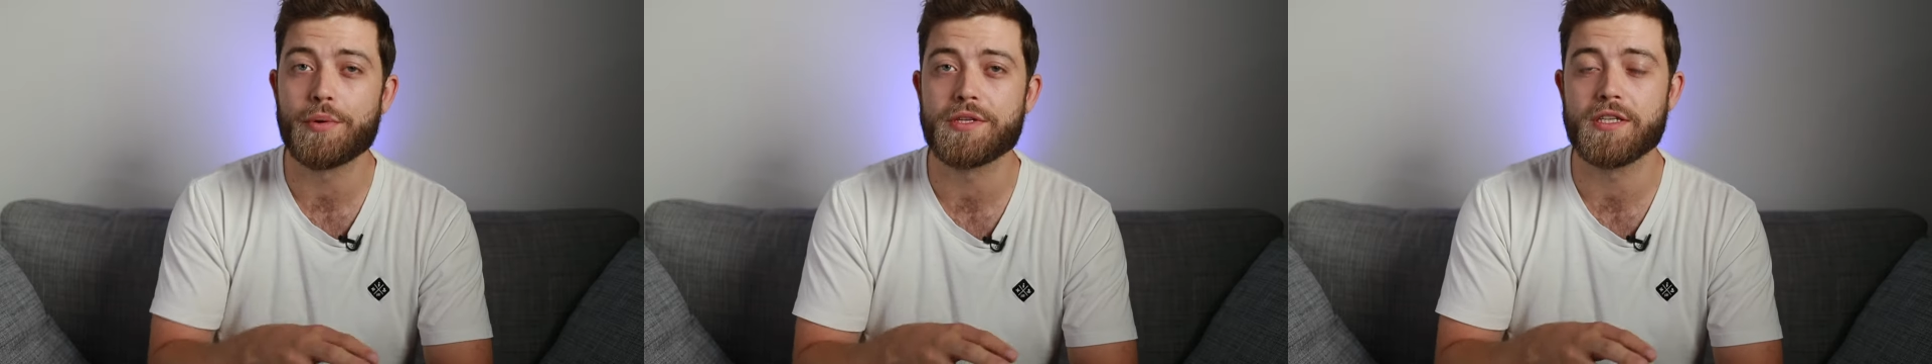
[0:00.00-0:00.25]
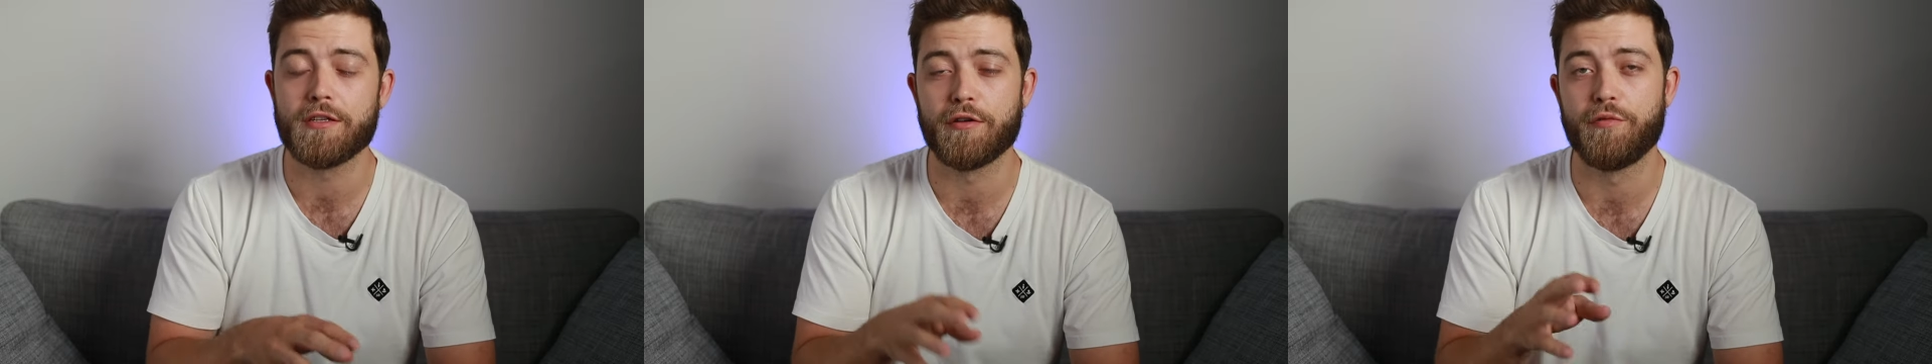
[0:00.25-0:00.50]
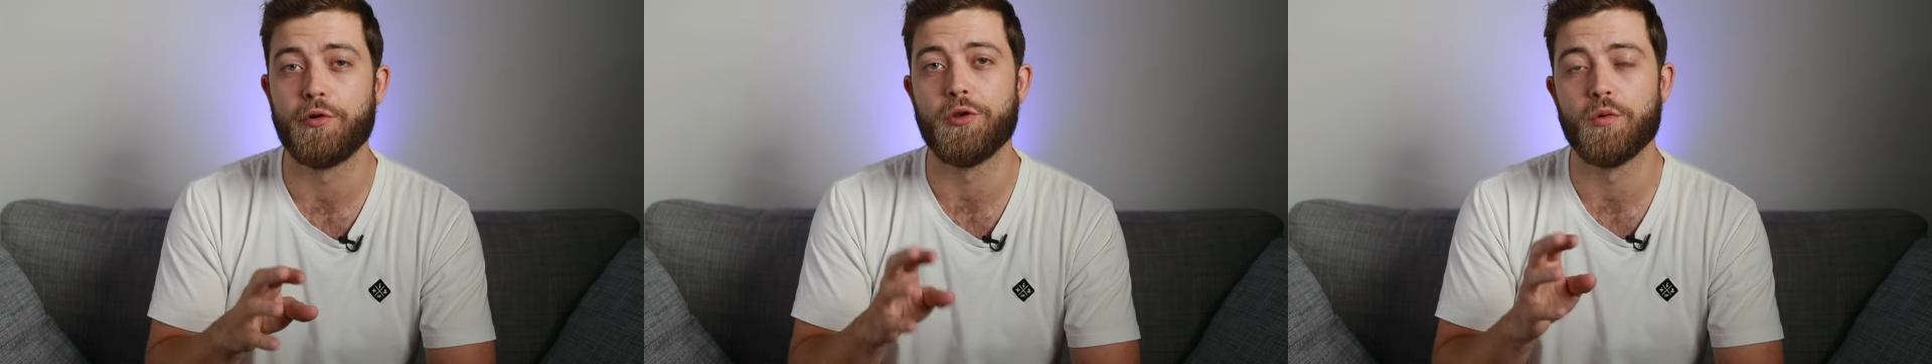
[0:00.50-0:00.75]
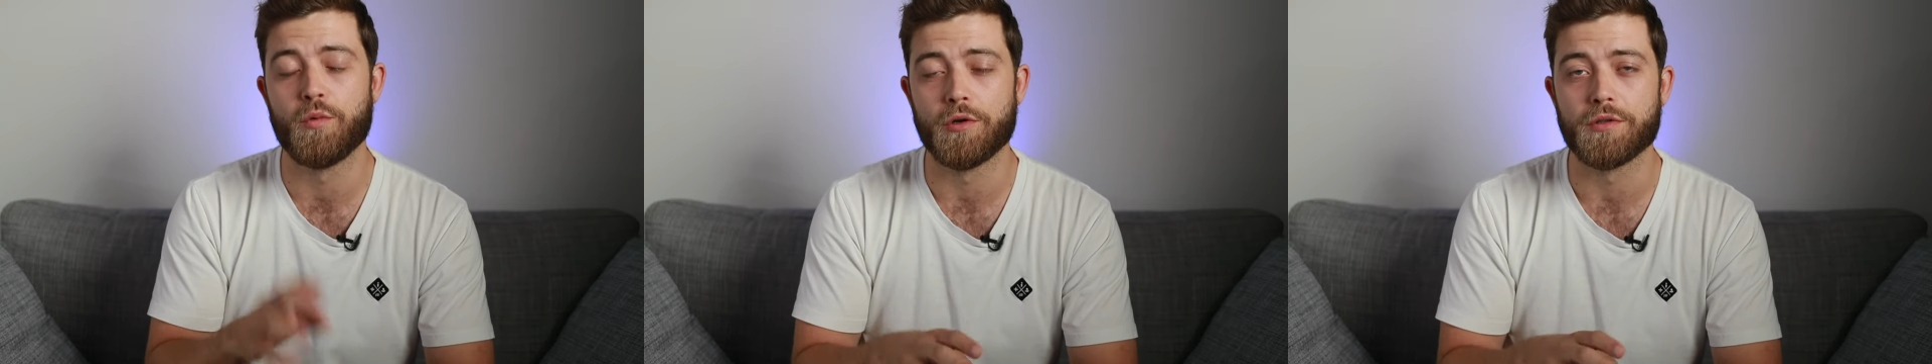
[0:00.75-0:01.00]
opposite of what
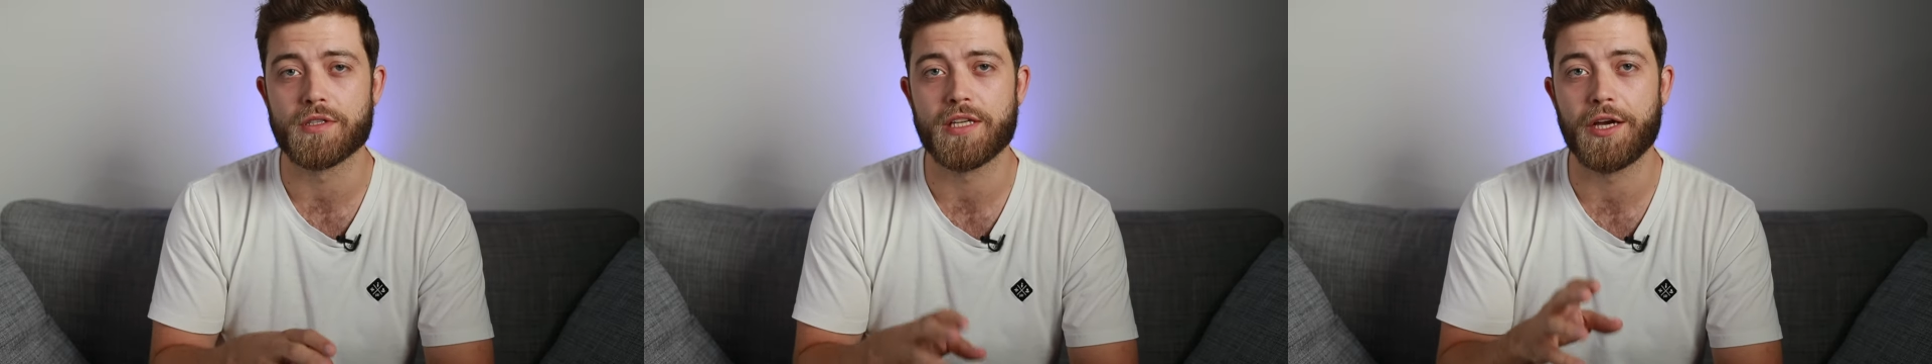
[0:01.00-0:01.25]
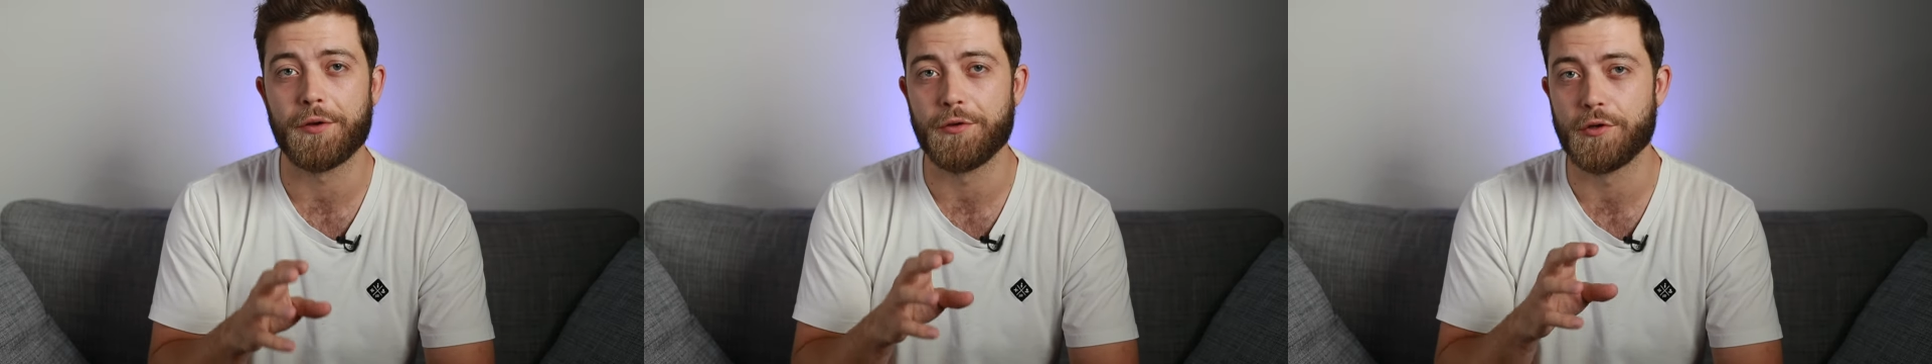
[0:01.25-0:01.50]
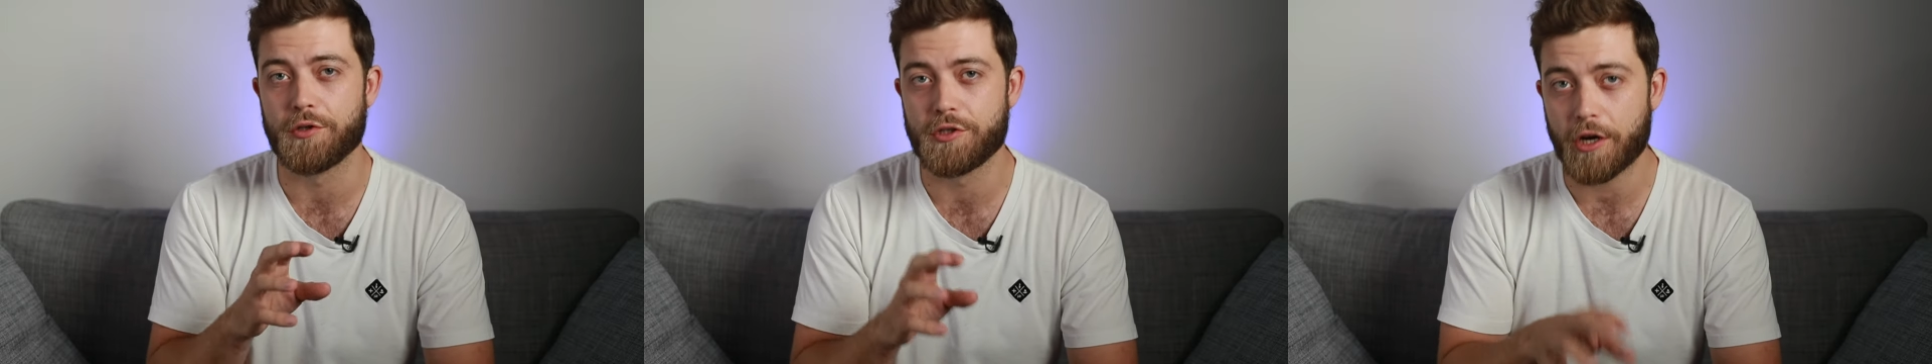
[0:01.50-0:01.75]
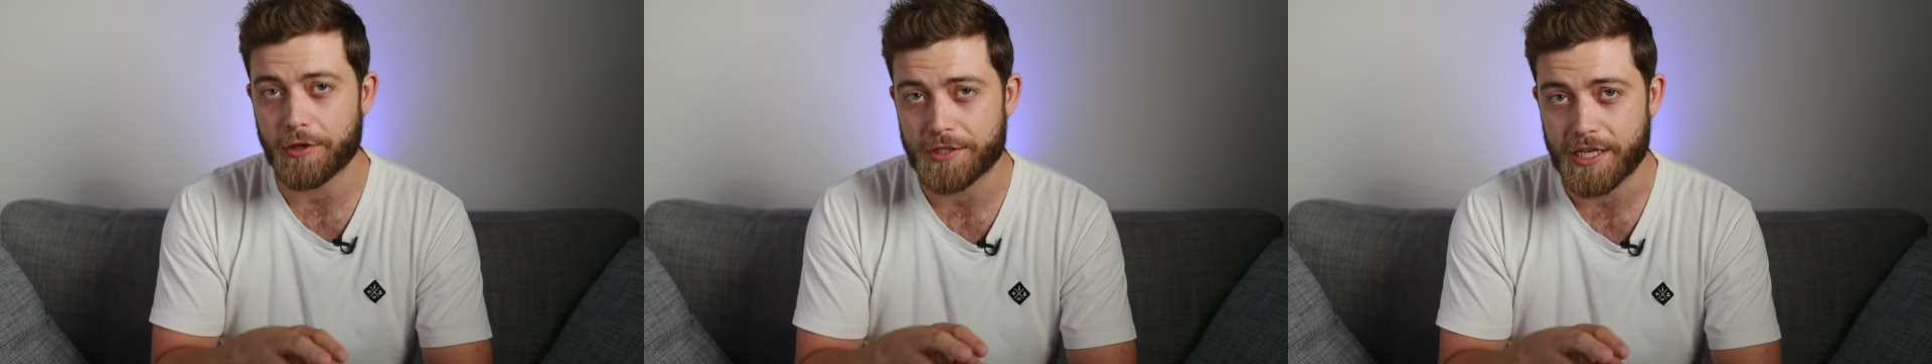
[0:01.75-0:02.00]
you want. Now, your
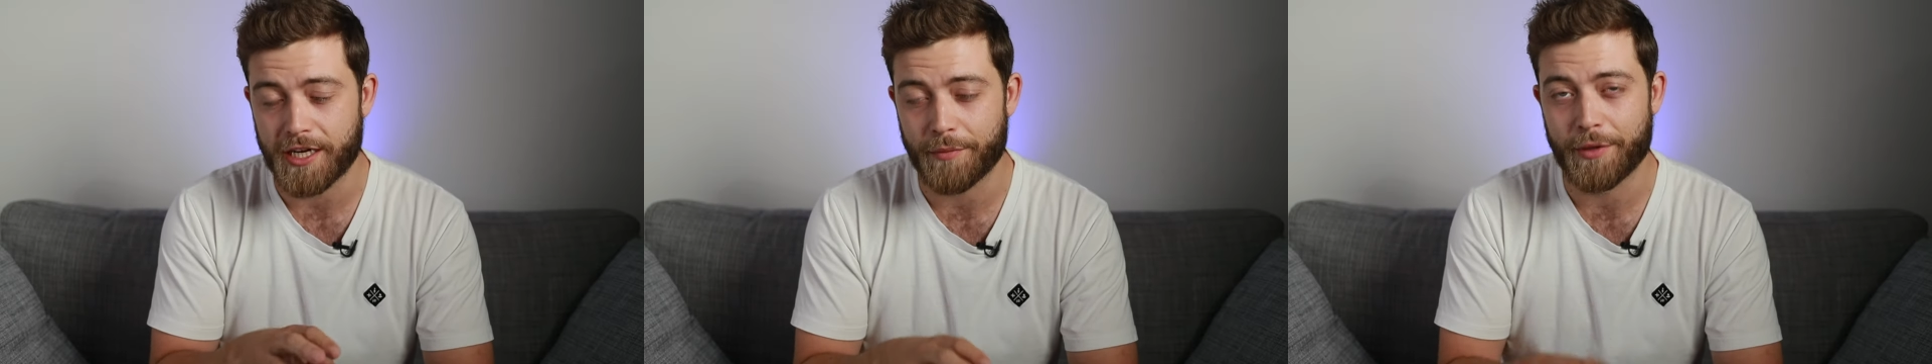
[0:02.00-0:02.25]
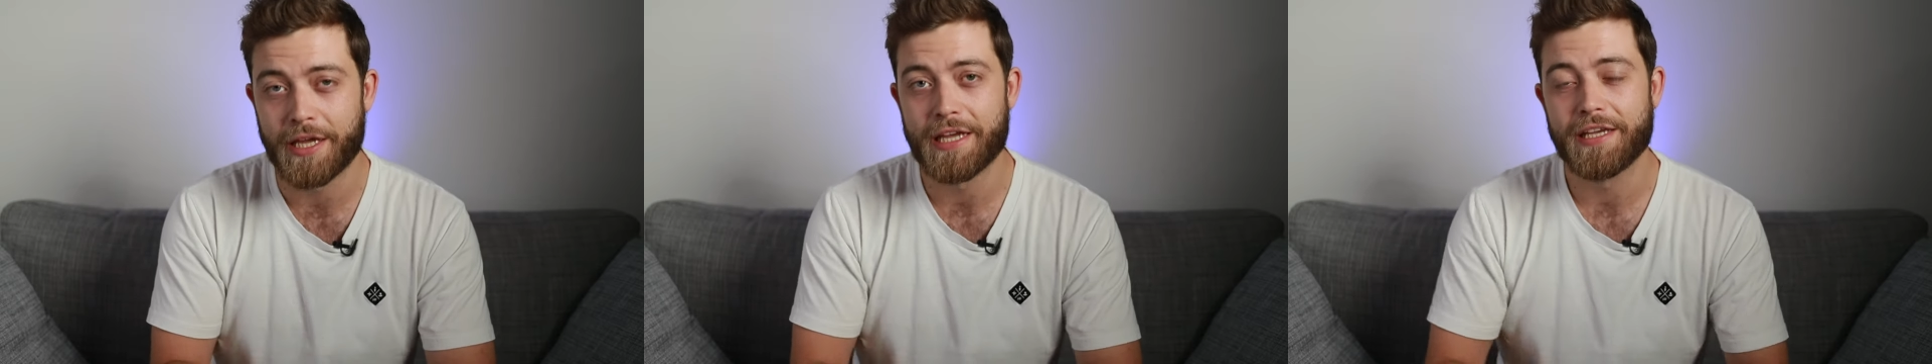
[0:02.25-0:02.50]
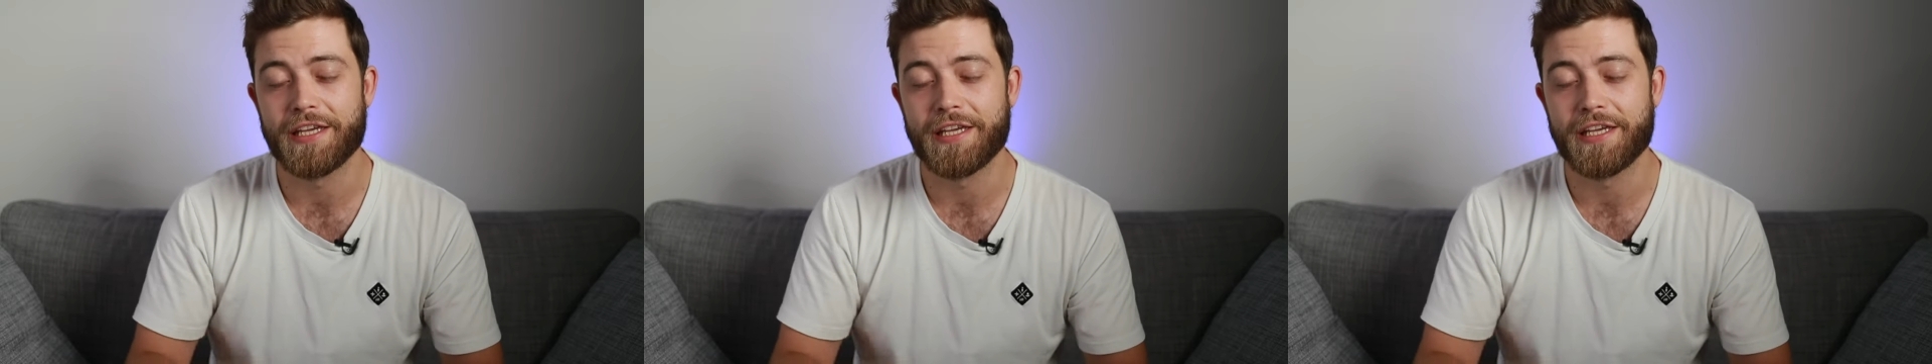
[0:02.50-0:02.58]
dark time